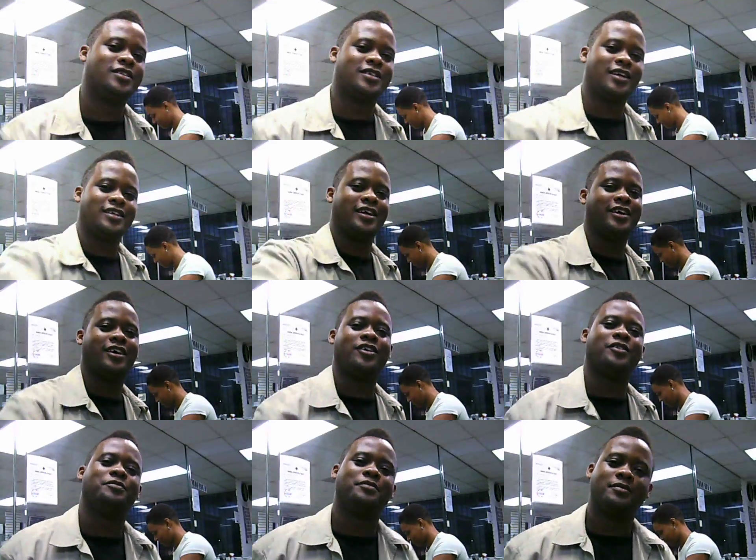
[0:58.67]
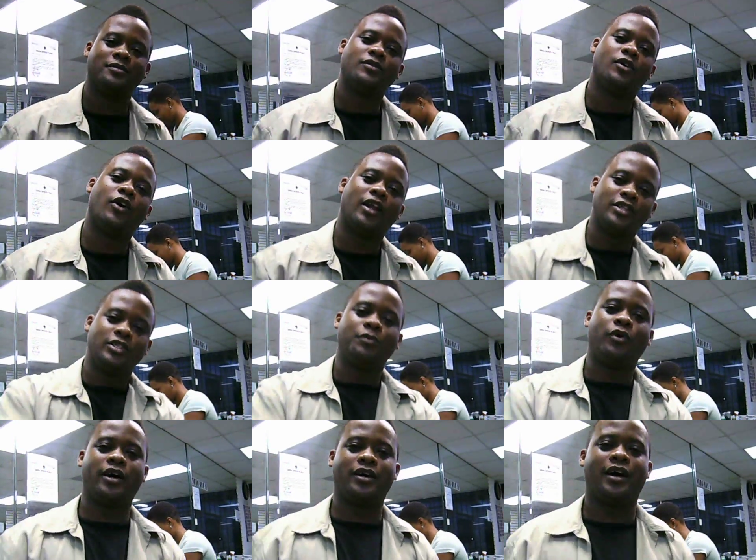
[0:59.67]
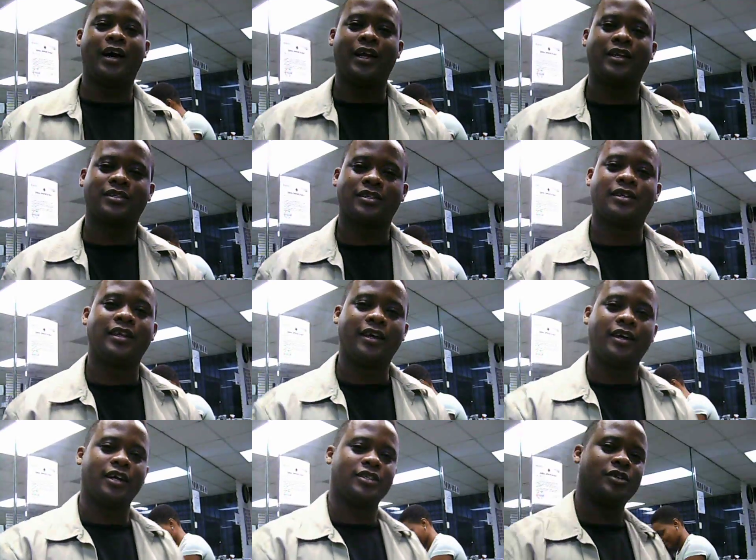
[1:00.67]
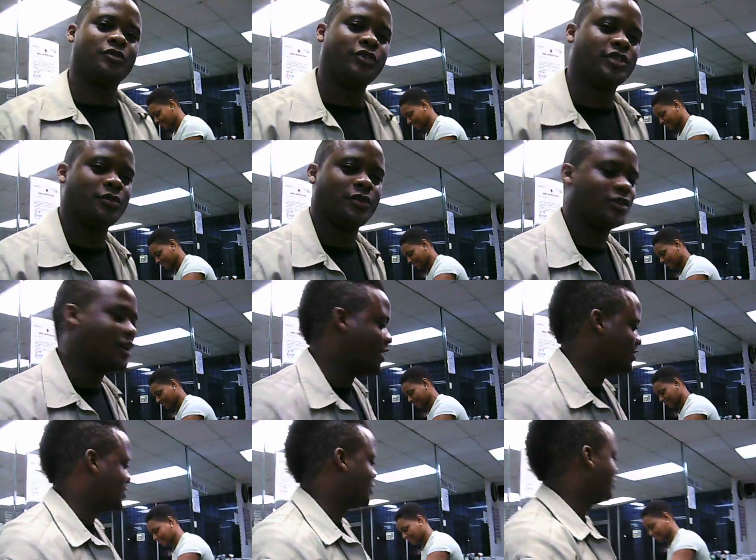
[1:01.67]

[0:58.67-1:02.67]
Got your help. All at you, boy. Alex, Klean Kut. We see what you got, say.